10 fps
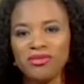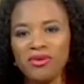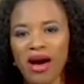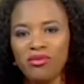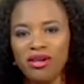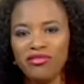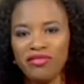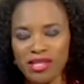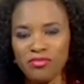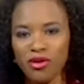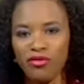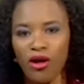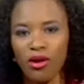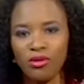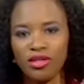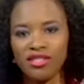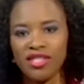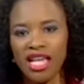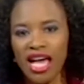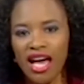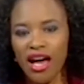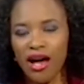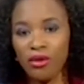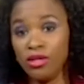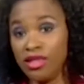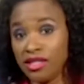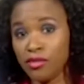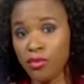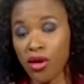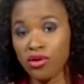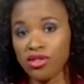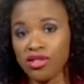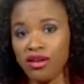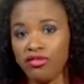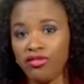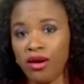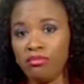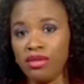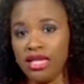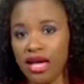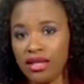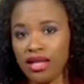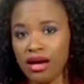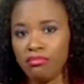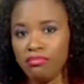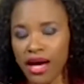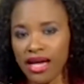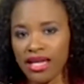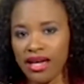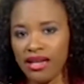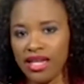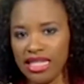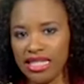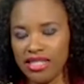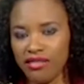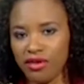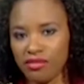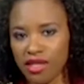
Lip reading: to our Facebook followers with this post from Miyanda Mpaka Laiti from